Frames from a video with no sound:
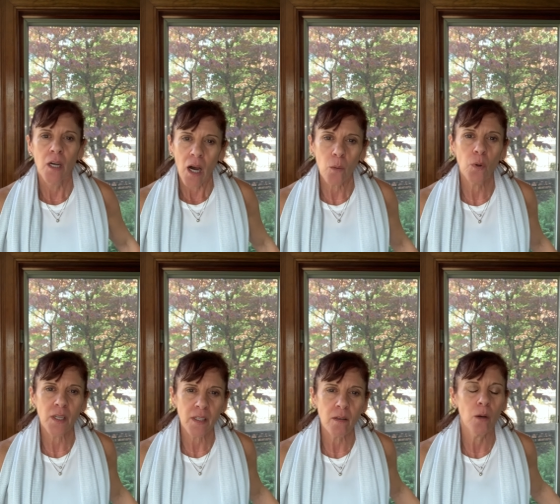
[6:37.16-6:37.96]
I want
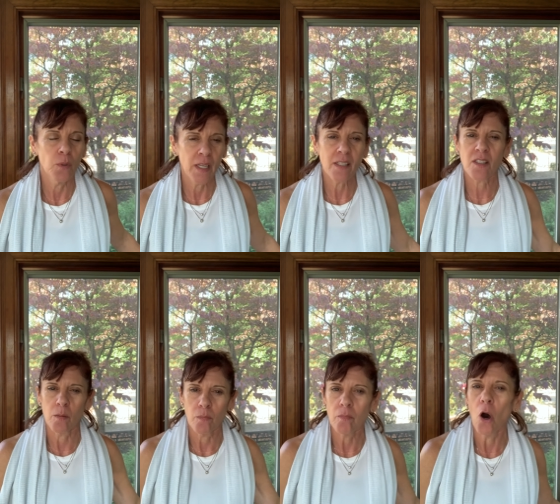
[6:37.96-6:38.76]
to I want to get
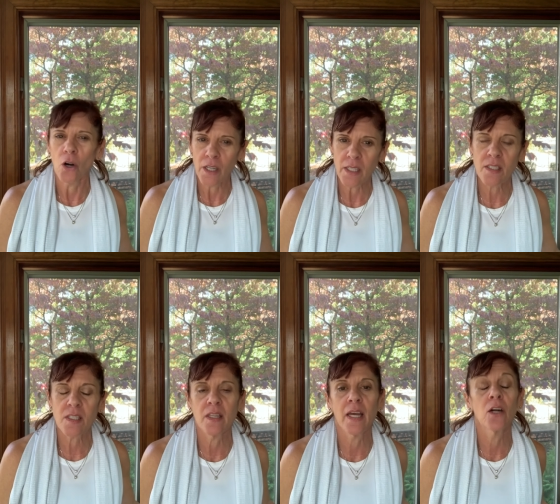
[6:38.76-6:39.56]
some heartiness
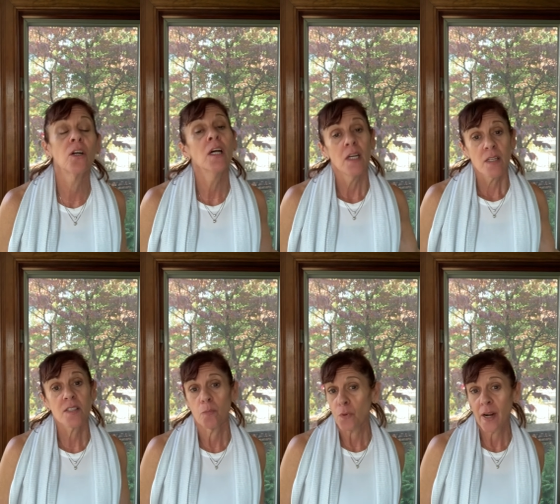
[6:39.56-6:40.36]
in there.
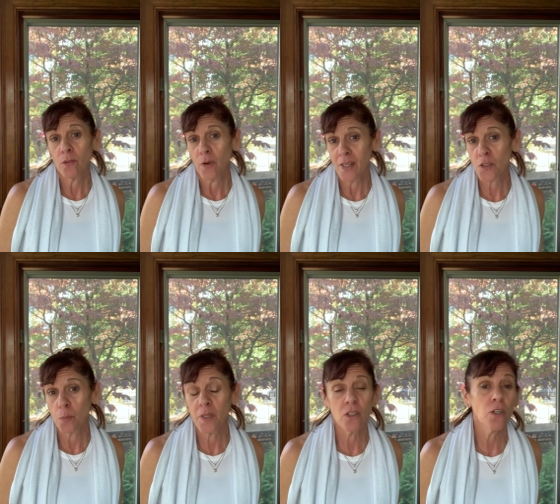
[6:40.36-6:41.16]
Some brown rice would
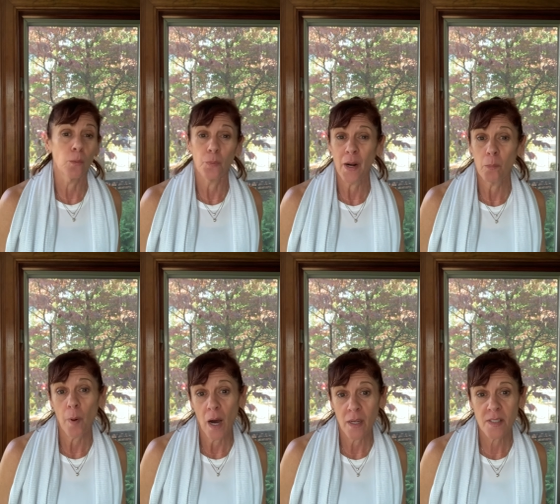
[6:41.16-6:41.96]
be good or brown
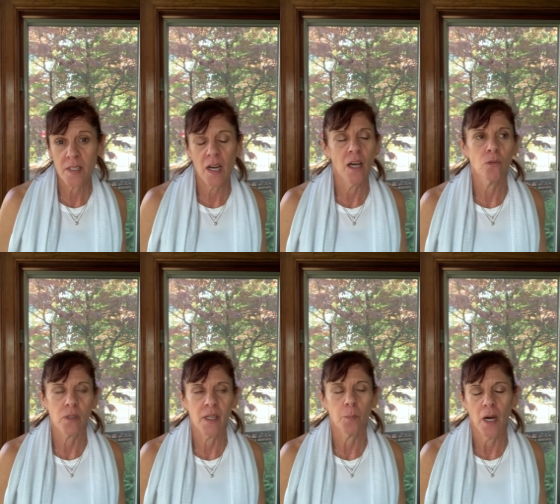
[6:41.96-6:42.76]
pasta. I don't
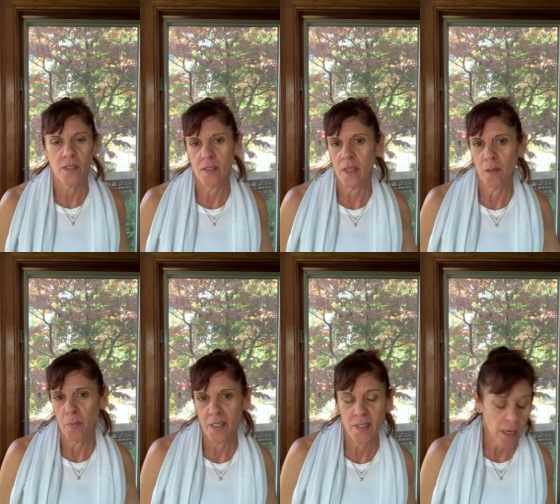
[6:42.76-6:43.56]
like pasta in my
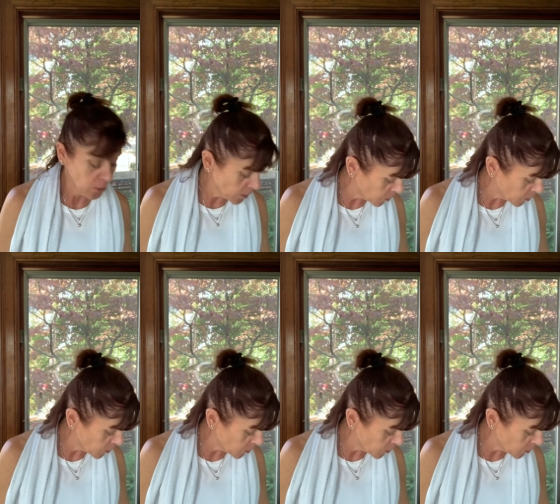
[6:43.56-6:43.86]
salads,